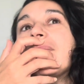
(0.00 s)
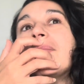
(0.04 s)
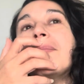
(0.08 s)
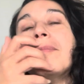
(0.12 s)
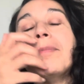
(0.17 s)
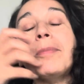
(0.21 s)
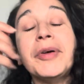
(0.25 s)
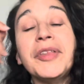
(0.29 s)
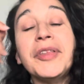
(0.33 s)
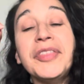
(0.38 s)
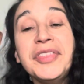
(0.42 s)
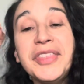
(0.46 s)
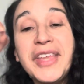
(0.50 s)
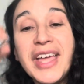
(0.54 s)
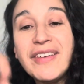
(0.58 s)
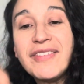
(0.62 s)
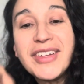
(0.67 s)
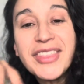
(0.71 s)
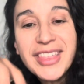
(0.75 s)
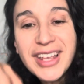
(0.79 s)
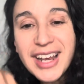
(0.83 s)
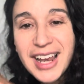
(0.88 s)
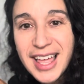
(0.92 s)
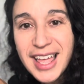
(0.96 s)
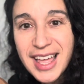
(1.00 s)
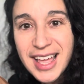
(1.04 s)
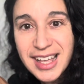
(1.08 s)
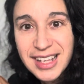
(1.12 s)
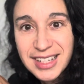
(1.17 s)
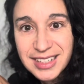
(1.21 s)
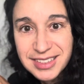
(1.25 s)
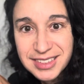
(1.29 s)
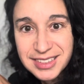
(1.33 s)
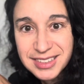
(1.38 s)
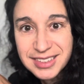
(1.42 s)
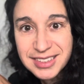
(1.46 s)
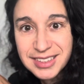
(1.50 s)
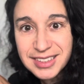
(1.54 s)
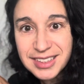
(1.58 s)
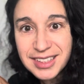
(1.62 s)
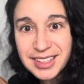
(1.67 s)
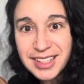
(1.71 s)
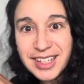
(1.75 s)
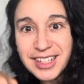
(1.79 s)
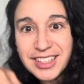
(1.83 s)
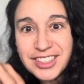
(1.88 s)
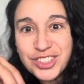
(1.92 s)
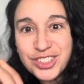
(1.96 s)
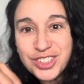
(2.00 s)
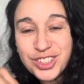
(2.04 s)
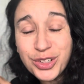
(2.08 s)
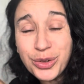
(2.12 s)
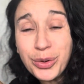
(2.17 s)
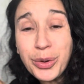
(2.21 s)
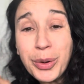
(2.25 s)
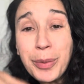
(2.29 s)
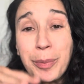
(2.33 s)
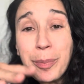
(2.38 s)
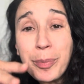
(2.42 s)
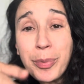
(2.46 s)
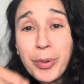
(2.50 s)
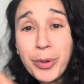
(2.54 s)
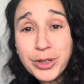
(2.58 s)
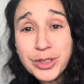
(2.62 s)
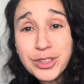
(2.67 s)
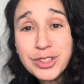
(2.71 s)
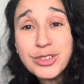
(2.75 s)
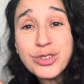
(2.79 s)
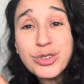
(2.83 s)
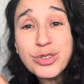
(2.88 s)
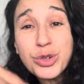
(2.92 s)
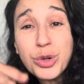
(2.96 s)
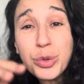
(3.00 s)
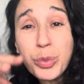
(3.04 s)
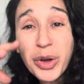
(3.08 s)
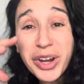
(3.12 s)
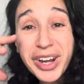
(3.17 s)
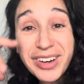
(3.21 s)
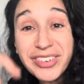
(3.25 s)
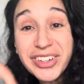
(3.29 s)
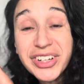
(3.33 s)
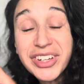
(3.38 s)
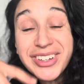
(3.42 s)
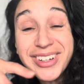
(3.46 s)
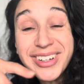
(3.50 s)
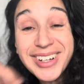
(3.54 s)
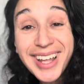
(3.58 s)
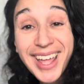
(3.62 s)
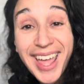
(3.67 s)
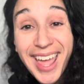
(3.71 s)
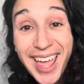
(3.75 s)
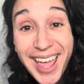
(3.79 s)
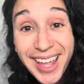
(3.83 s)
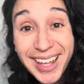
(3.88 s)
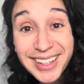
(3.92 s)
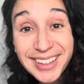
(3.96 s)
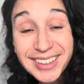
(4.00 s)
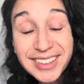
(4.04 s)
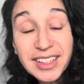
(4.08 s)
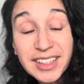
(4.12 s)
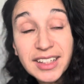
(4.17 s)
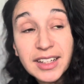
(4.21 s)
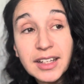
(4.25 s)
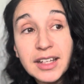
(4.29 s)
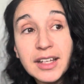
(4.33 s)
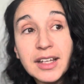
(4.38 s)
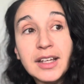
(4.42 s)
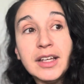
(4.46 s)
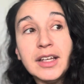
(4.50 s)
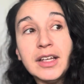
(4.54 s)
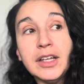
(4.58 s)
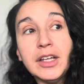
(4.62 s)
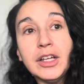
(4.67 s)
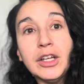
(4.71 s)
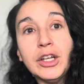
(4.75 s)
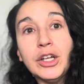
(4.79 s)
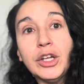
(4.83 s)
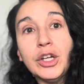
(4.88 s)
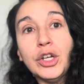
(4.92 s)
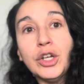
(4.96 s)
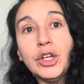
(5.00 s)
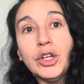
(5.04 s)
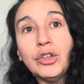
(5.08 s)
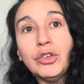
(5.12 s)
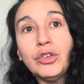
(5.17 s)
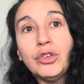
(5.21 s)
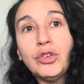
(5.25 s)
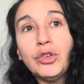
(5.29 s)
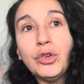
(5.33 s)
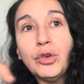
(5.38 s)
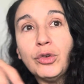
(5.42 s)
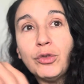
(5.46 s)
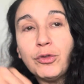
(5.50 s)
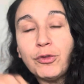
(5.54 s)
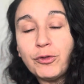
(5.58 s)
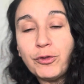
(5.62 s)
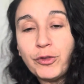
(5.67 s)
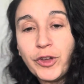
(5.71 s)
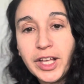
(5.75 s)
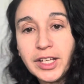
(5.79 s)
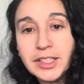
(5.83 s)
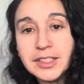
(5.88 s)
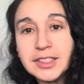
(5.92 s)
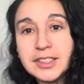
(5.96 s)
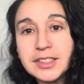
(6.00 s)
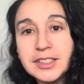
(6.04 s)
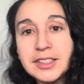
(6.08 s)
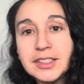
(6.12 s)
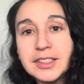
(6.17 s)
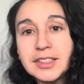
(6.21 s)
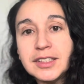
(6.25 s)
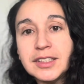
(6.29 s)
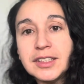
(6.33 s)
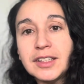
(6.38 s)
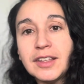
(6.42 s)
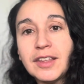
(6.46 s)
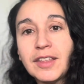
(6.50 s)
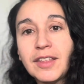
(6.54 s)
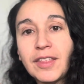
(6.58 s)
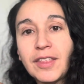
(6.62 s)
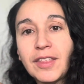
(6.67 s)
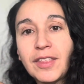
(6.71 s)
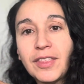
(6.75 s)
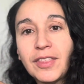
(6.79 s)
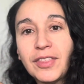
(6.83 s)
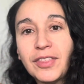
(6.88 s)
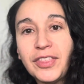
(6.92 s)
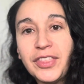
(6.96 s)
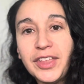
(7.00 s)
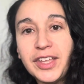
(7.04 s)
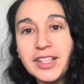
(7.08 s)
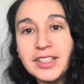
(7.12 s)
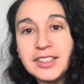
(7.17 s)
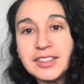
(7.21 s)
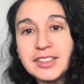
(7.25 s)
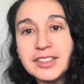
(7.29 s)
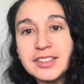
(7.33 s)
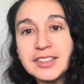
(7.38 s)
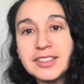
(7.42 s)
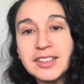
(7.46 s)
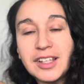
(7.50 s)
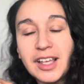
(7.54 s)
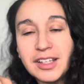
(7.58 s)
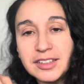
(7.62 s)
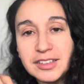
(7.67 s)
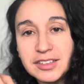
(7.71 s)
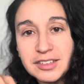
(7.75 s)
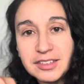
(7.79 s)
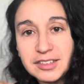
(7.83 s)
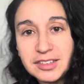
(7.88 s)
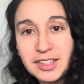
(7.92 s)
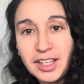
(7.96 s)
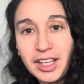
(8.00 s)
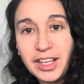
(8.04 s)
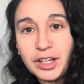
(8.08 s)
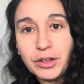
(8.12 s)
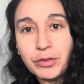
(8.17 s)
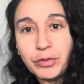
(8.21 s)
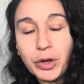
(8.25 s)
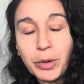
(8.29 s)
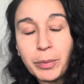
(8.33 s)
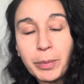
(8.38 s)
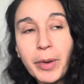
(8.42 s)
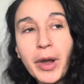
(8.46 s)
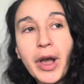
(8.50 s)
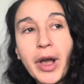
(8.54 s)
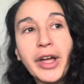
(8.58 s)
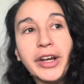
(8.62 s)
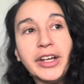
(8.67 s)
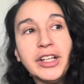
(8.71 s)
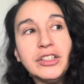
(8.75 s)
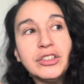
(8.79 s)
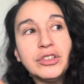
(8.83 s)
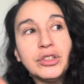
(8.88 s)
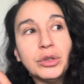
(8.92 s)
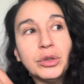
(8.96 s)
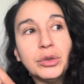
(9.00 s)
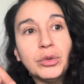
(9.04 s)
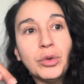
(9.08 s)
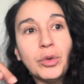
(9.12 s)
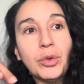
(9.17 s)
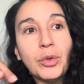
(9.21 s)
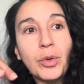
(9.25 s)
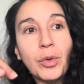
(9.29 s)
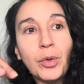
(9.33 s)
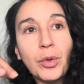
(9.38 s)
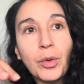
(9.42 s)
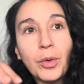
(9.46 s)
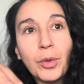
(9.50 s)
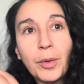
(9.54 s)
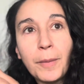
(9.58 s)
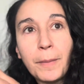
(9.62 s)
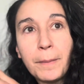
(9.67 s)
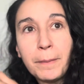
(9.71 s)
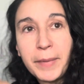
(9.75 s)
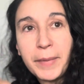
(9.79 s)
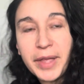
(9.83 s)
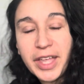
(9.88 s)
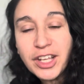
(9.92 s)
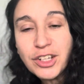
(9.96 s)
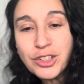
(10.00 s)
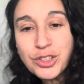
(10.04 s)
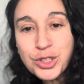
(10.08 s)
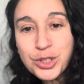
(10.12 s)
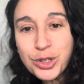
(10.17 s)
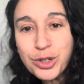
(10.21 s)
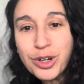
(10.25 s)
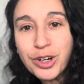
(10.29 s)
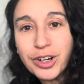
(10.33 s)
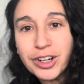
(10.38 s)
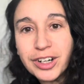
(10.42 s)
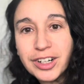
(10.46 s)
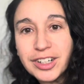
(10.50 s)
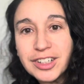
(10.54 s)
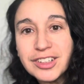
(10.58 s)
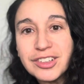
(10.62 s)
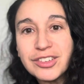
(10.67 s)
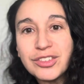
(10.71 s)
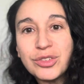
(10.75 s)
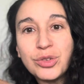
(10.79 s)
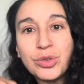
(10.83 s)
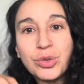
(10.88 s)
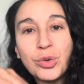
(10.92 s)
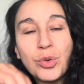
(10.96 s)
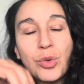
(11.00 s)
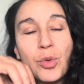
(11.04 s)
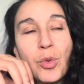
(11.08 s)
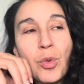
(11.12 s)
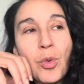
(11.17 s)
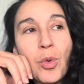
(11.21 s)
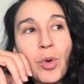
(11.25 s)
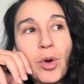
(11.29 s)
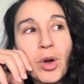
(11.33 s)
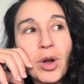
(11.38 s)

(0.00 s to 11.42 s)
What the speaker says: But nevertheless, it's still important to do whatever you can to fix this state of your body. So make sure to